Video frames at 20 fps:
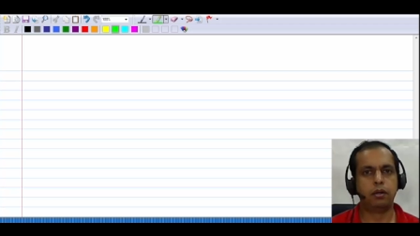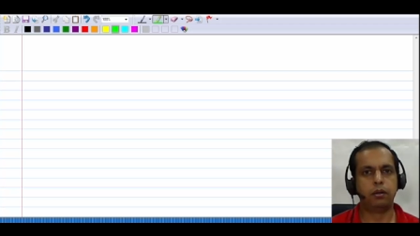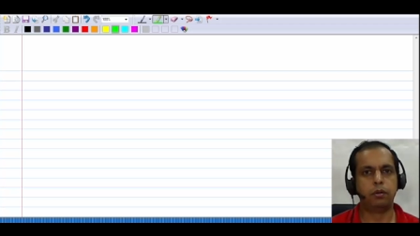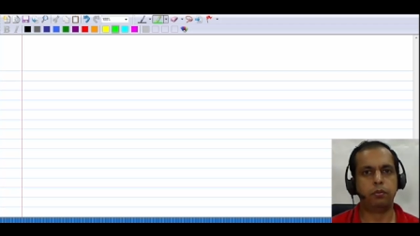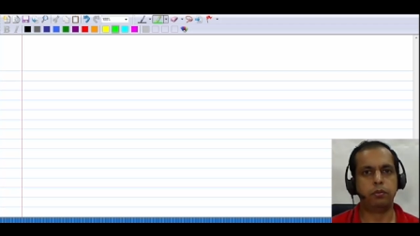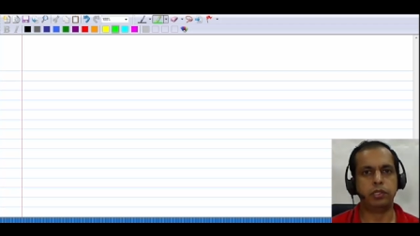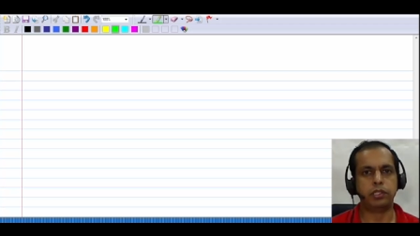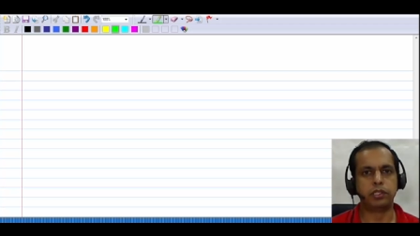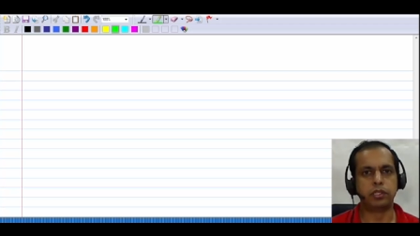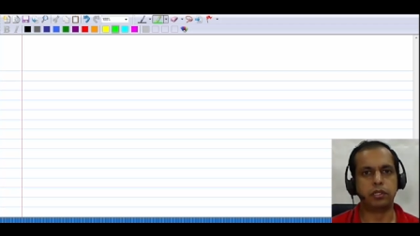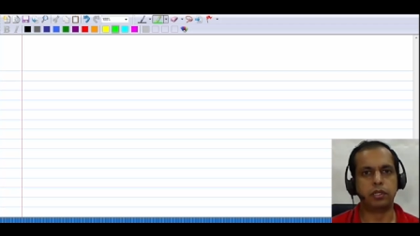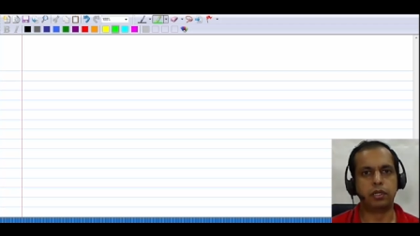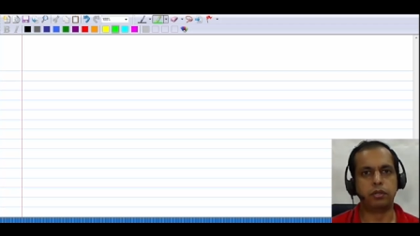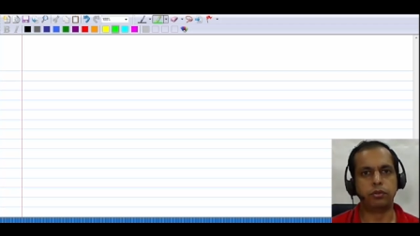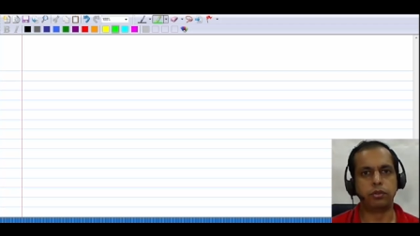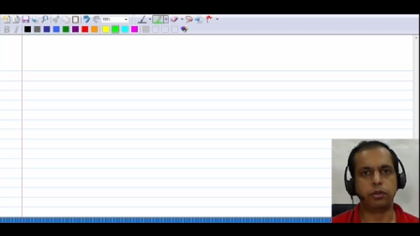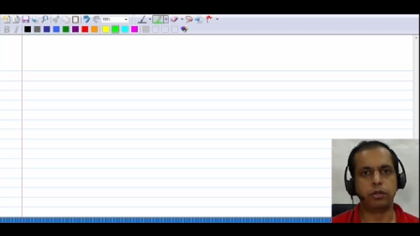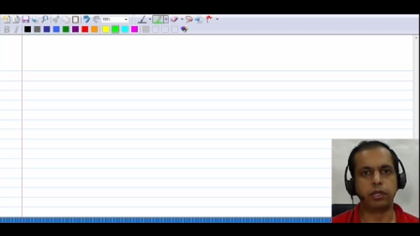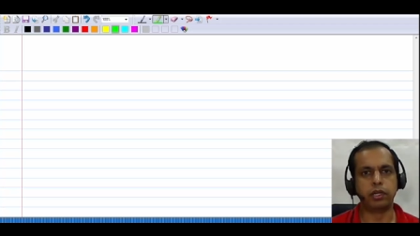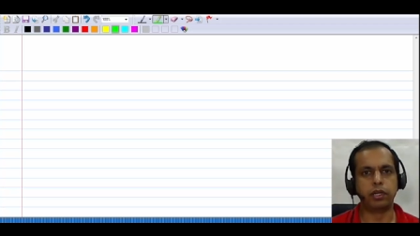We saw how
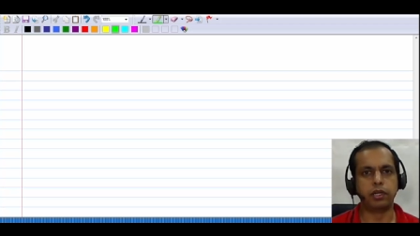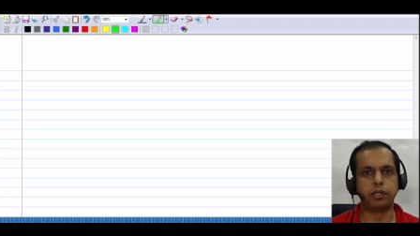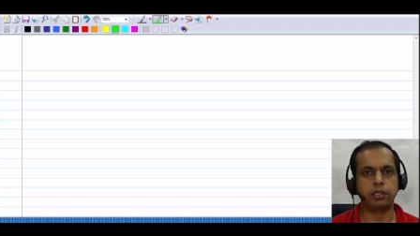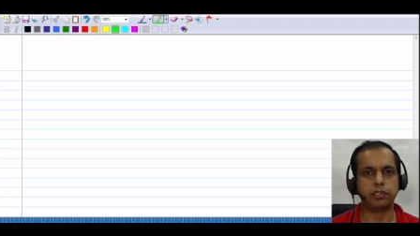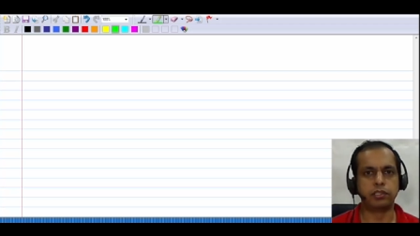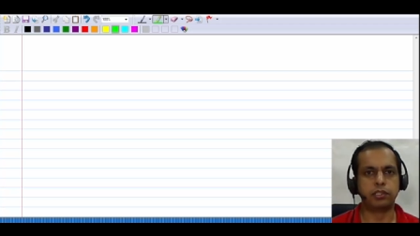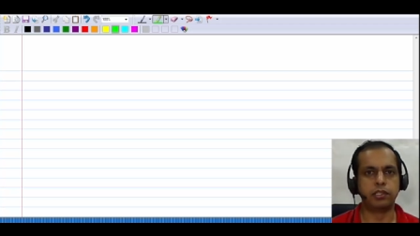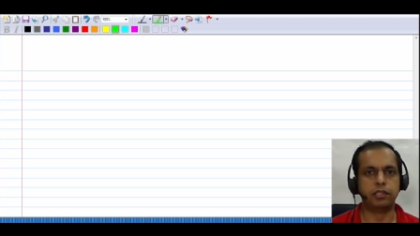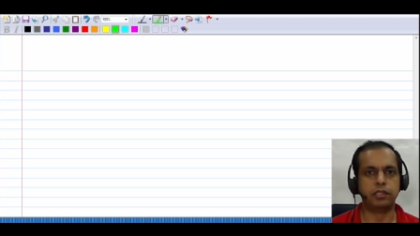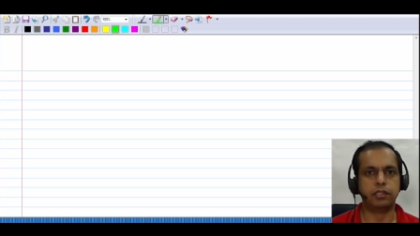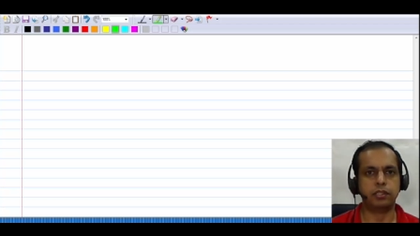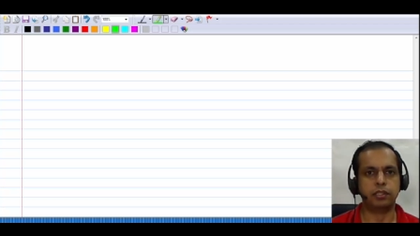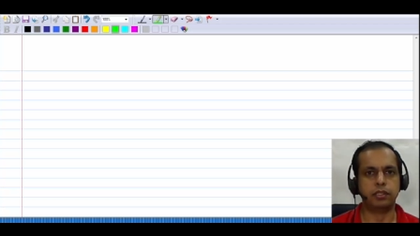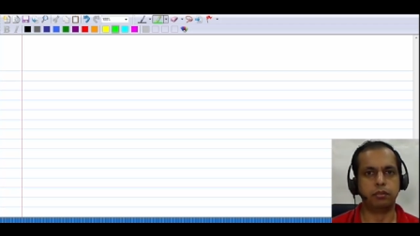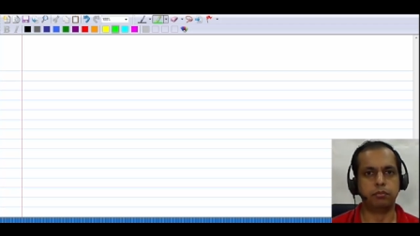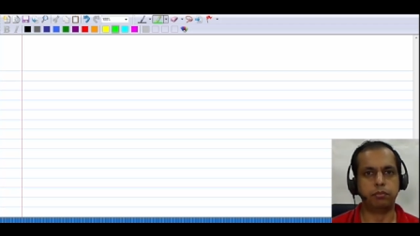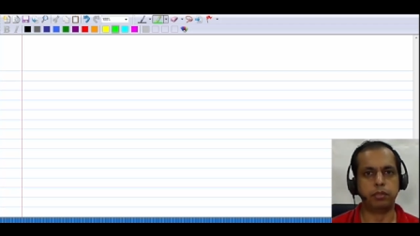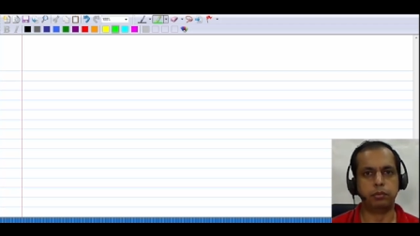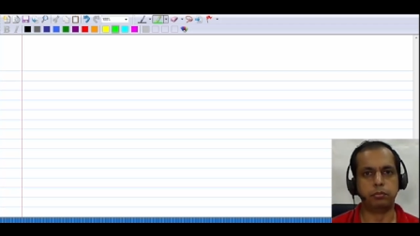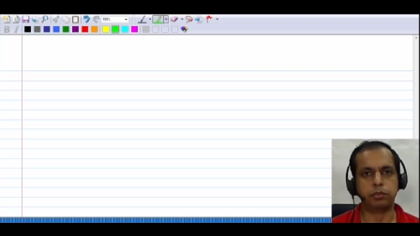to realize the
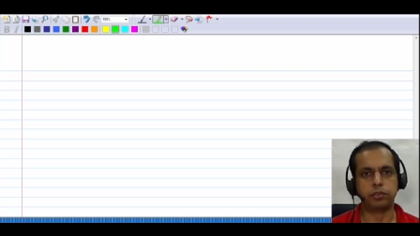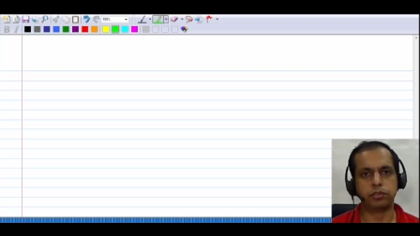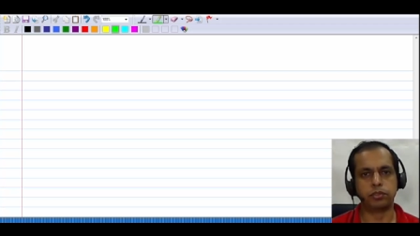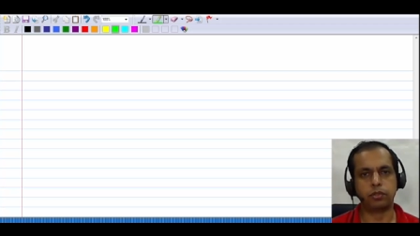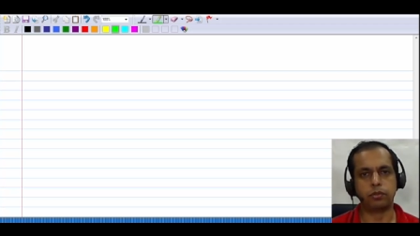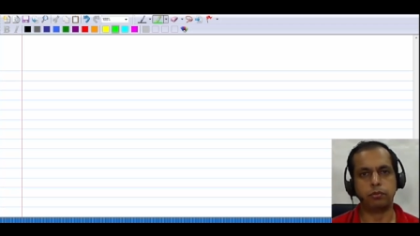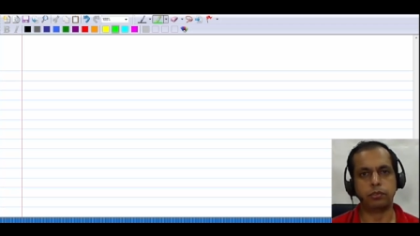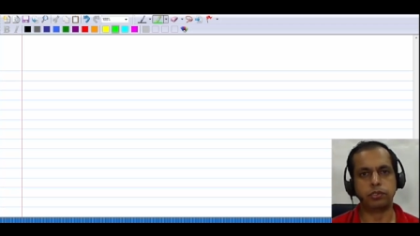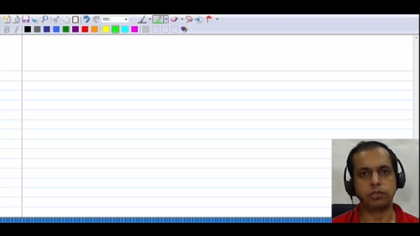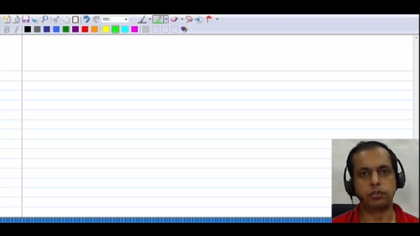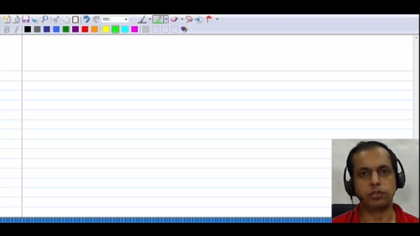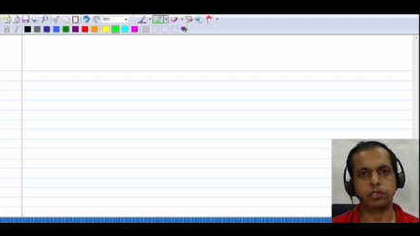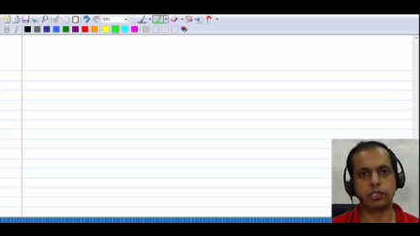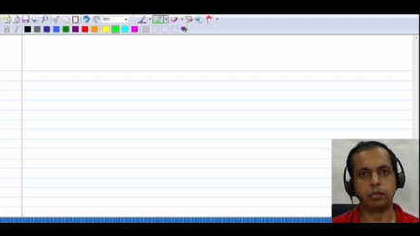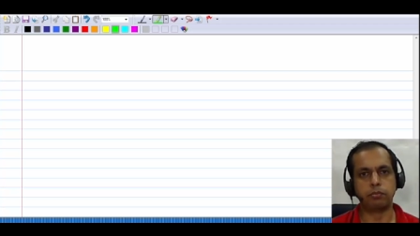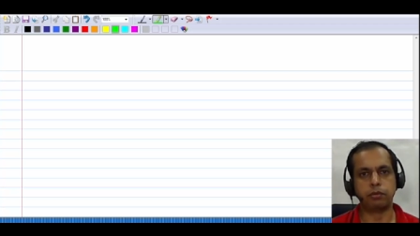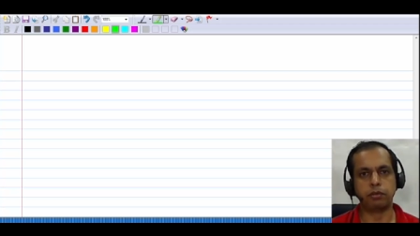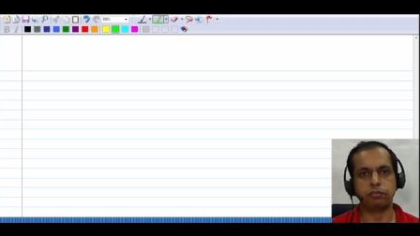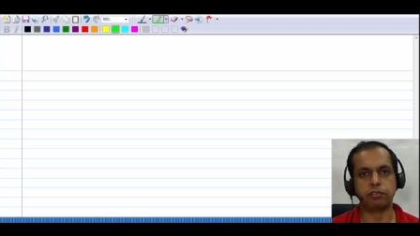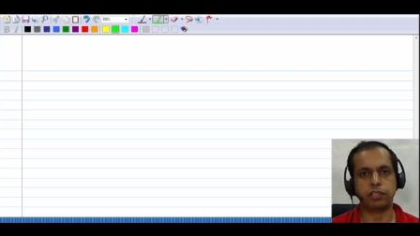PMOS common source
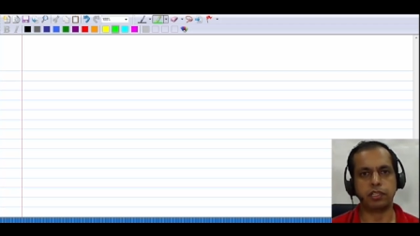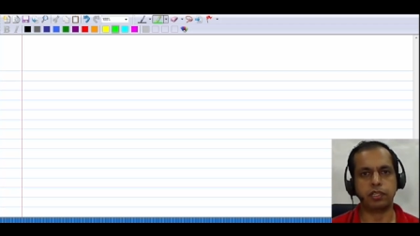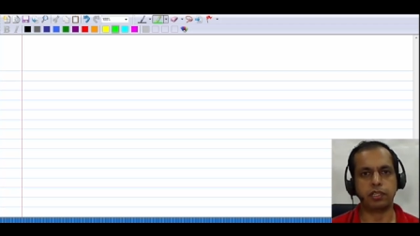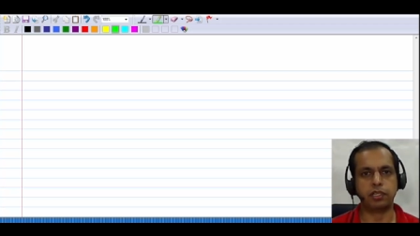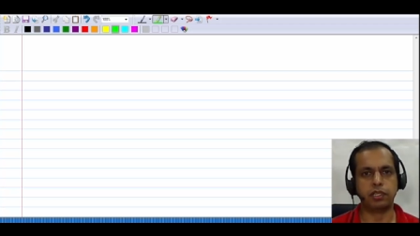amplifier,